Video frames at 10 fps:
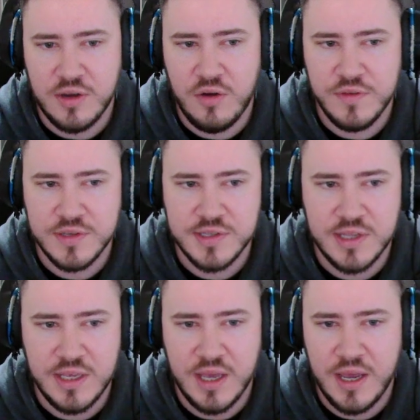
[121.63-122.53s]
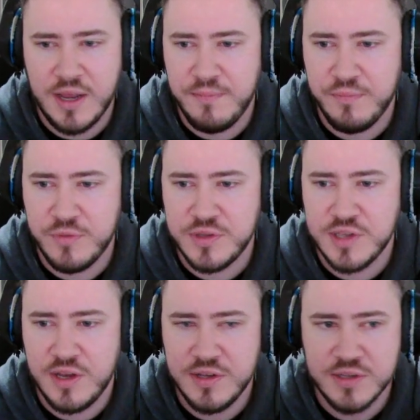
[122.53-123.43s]
obviously, which in
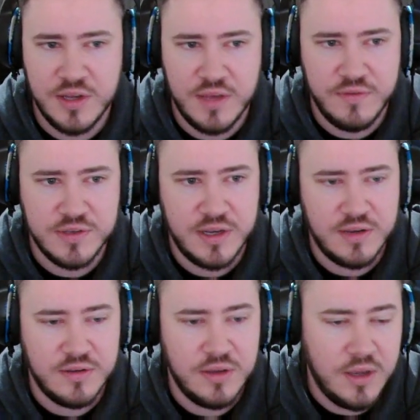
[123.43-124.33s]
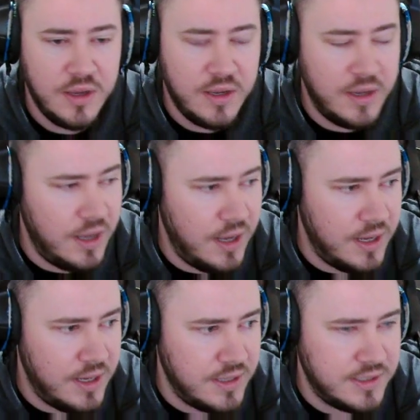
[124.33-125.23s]
turn is going to give us a now
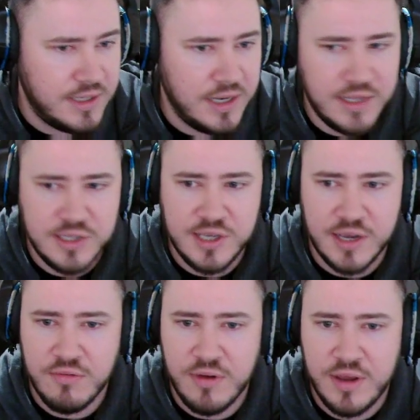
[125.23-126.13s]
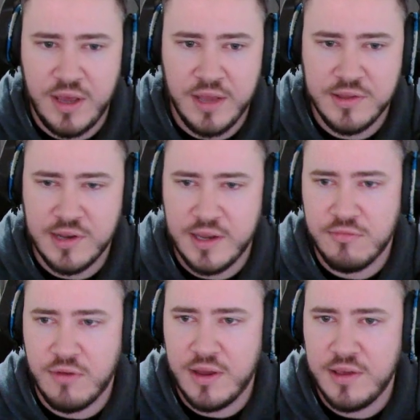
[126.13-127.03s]
delayed delayed
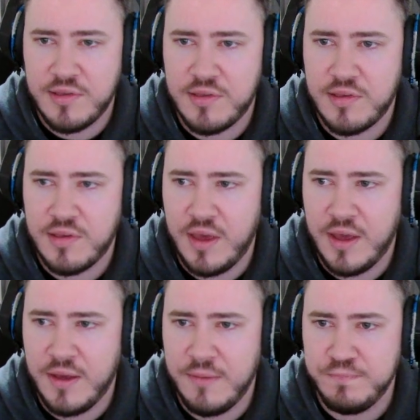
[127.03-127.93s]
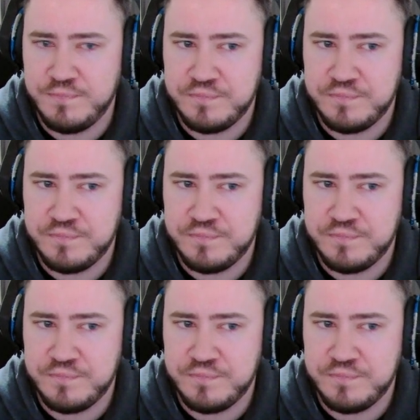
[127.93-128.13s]
raise. We'll